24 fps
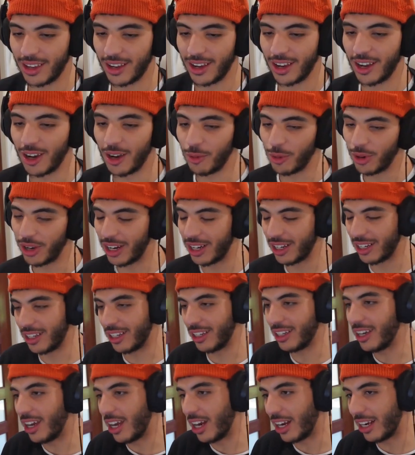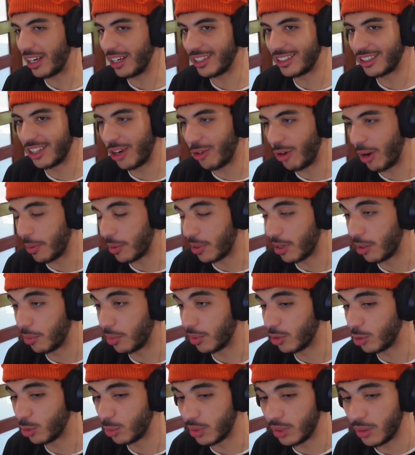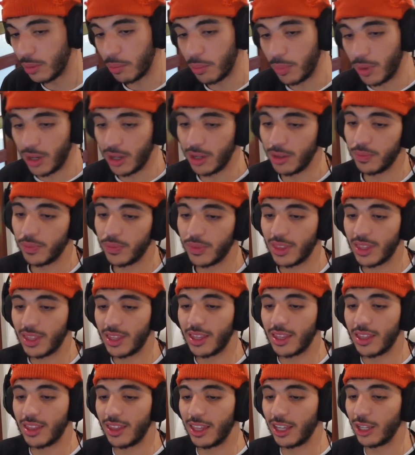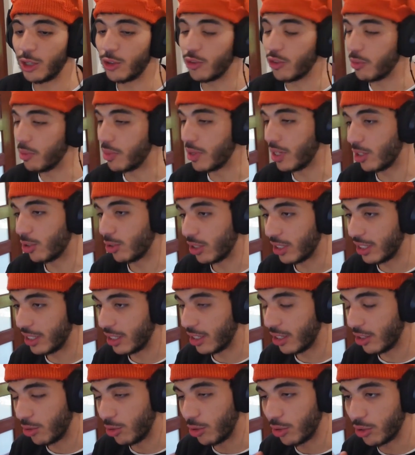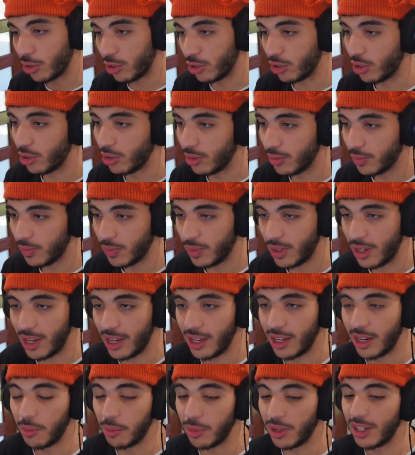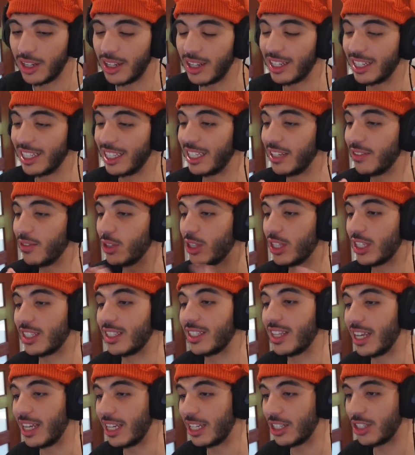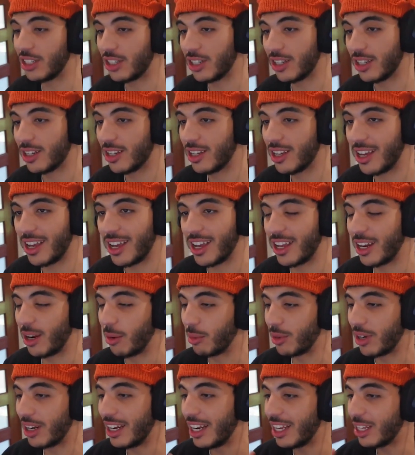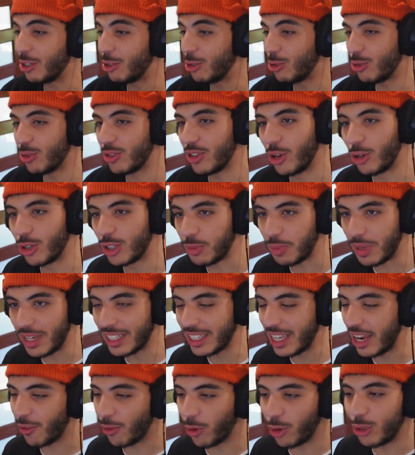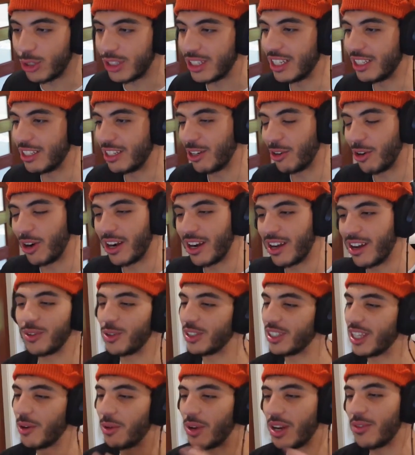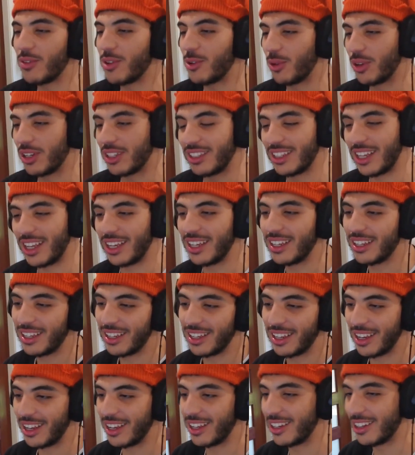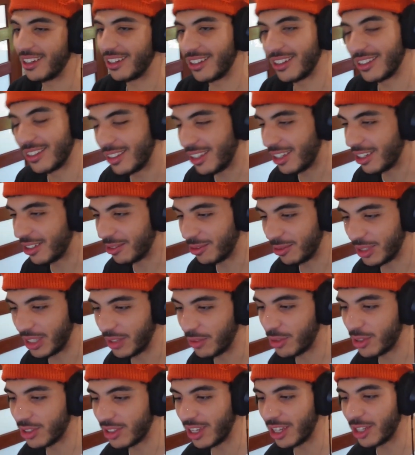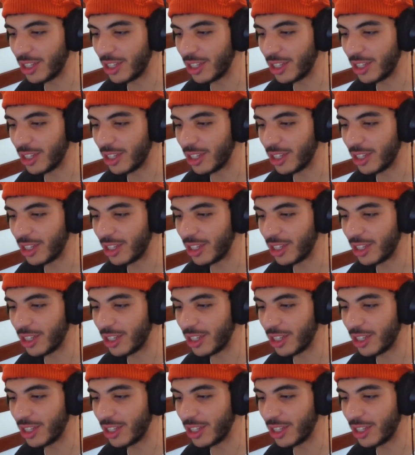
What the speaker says: We're gonna kind of start wrapping it up a little bit, but thank you for being on the show, and I'm gonna give you the stage, and I'm gonna let you speak to everyone who's listening right now. Say whatever you want to say, and yeah, I'll give you the stage,